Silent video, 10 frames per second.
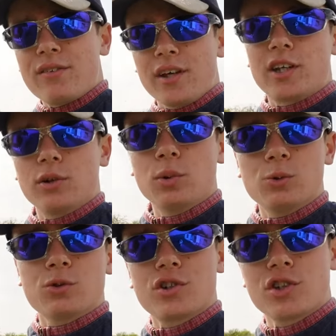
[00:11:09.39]
Thank you
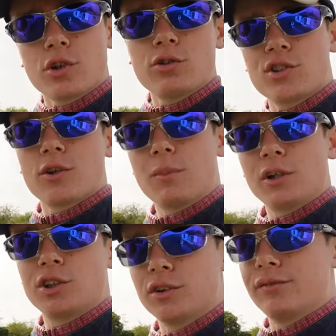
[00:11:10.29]
all so, so
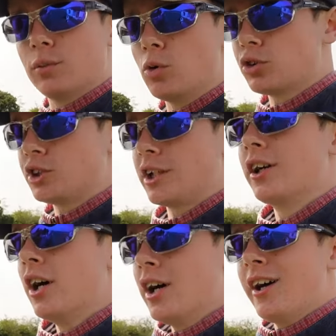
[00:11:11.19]
much for watching.